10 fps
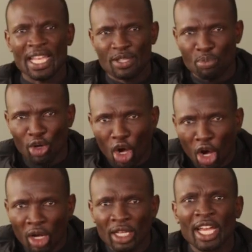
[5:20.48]

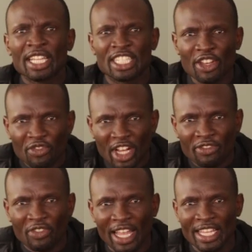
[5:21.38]
explore
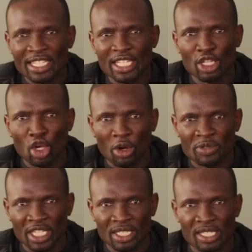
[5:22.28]
different financing
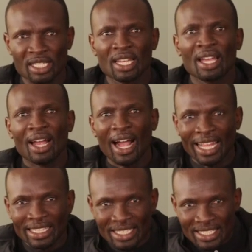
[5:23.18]
options.
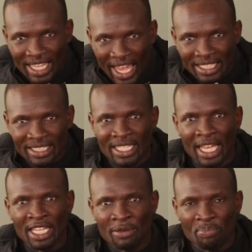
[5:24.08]
Understand
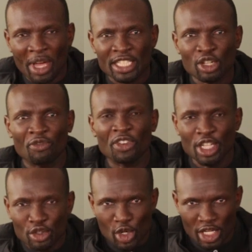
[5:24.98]
the impact of
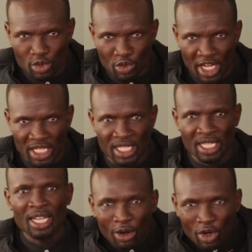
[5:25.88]
interest
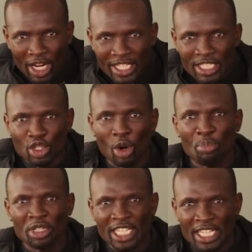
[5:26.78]
rates. Calculate your
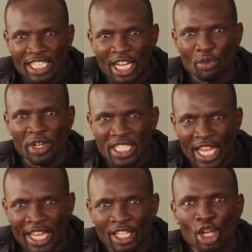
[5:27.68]
potential
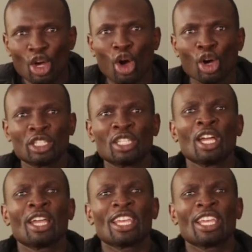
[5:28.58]
return on